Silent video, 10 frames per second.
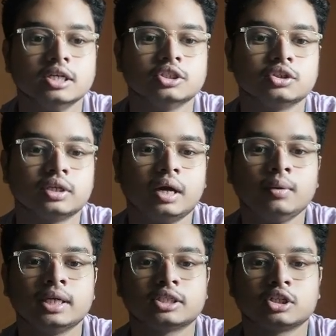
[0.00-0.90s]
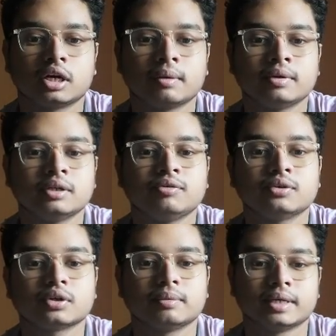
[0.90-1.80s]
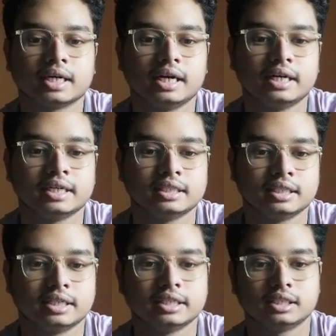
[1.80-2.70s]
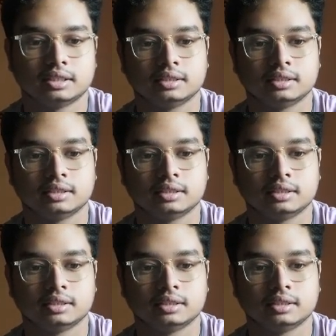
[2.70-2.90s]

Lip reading: So now let's talk about the photochemical radical generation.